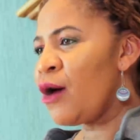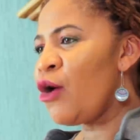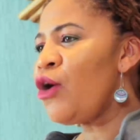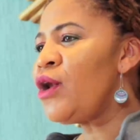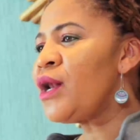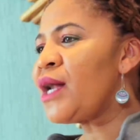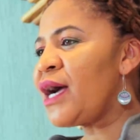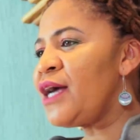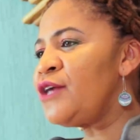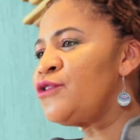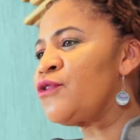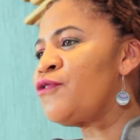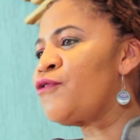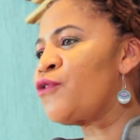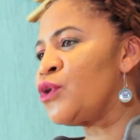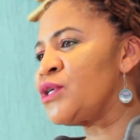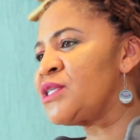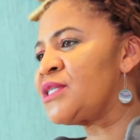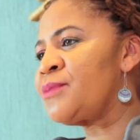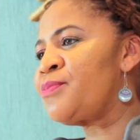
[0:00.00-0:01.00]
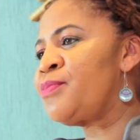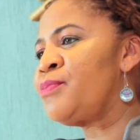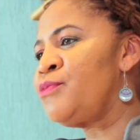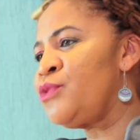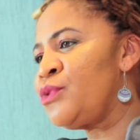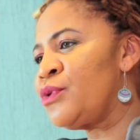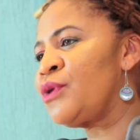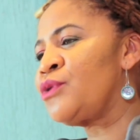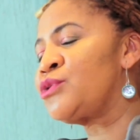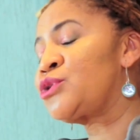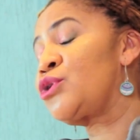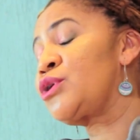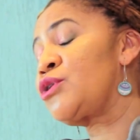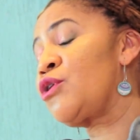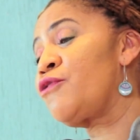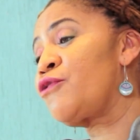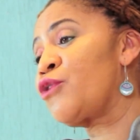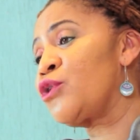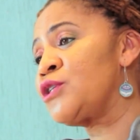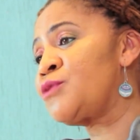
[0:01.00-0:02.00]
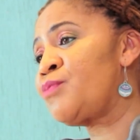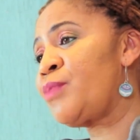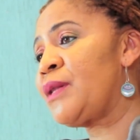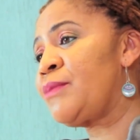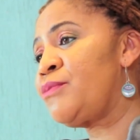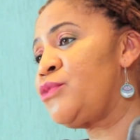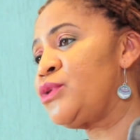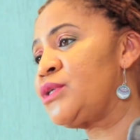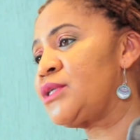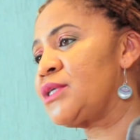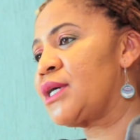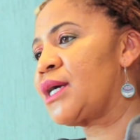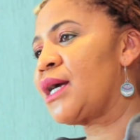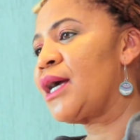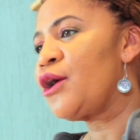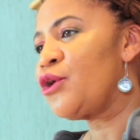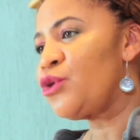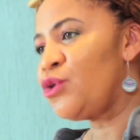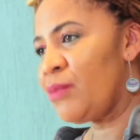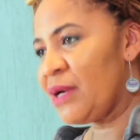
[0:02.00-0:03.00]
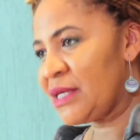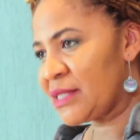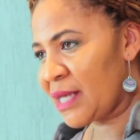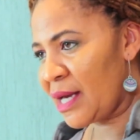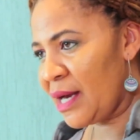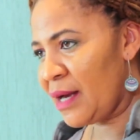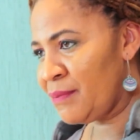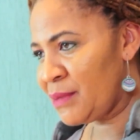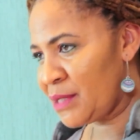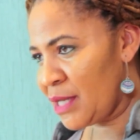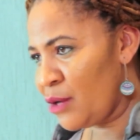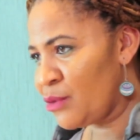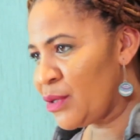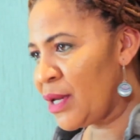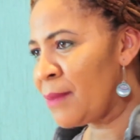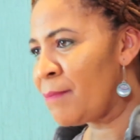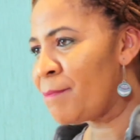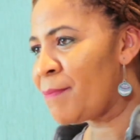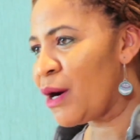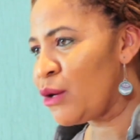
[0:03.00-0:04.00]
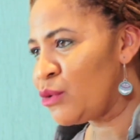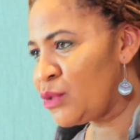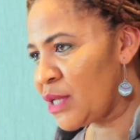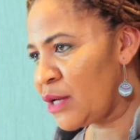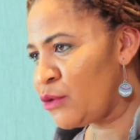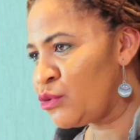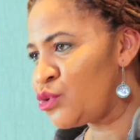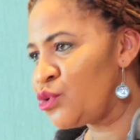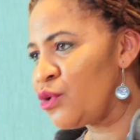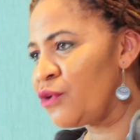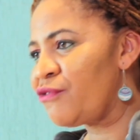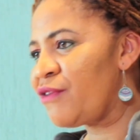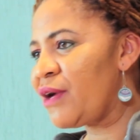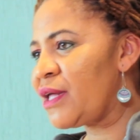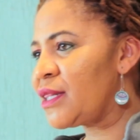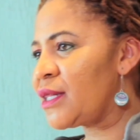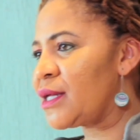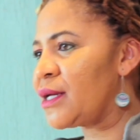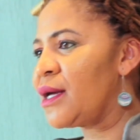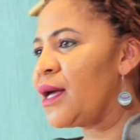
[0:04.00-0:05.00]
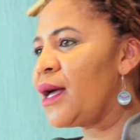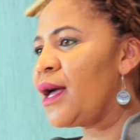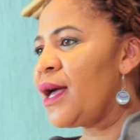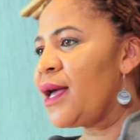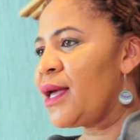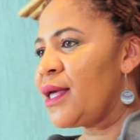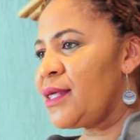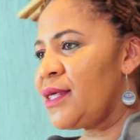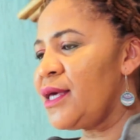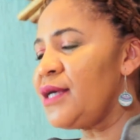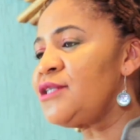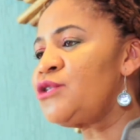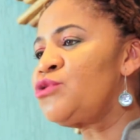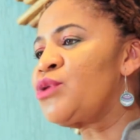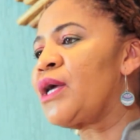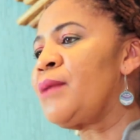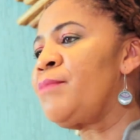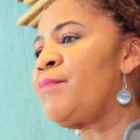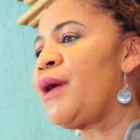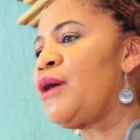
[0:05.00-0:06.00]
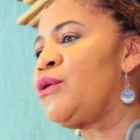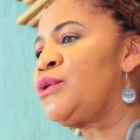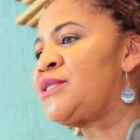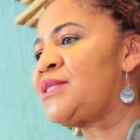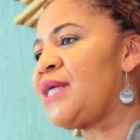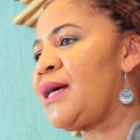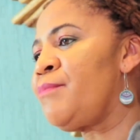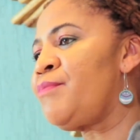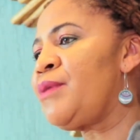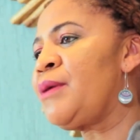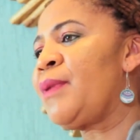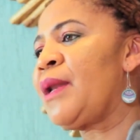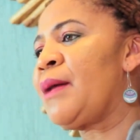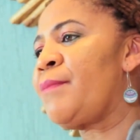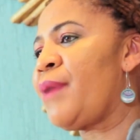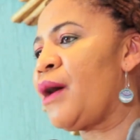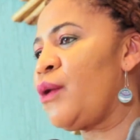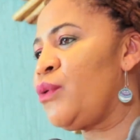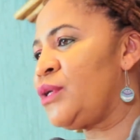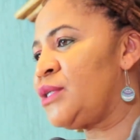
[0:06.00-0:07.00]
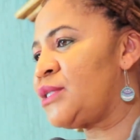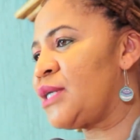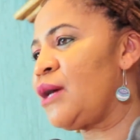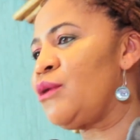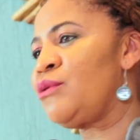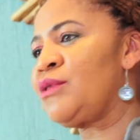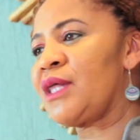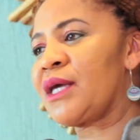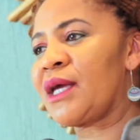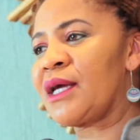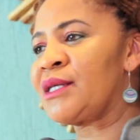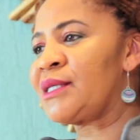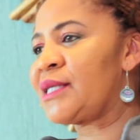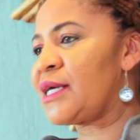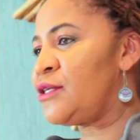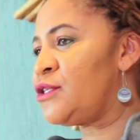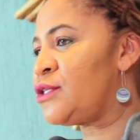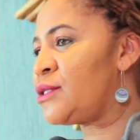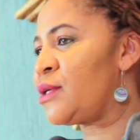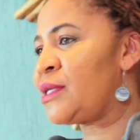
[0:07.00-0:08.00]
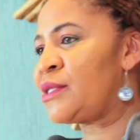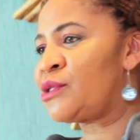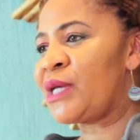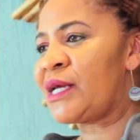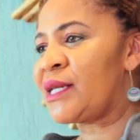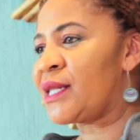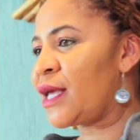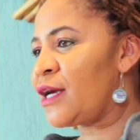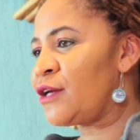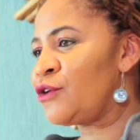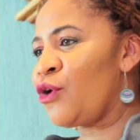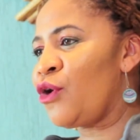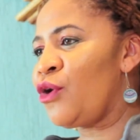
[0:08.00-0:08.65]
all kinds of gospel music, you must come down and bow down to your Father. Yes, you can bow. Some people are bowing down. They can dance and carry